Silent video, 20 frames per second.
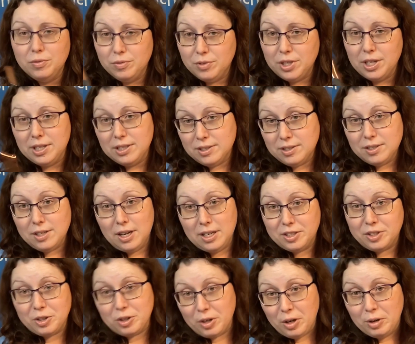
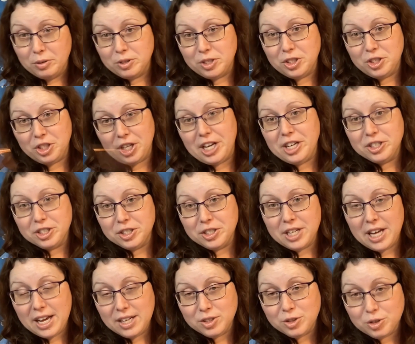testosterone to change into
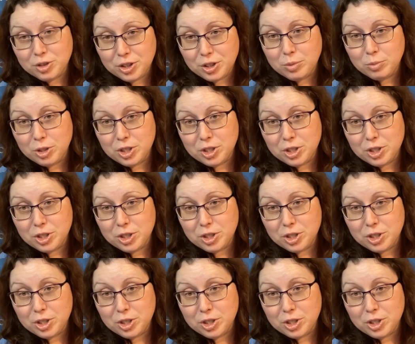estrogen,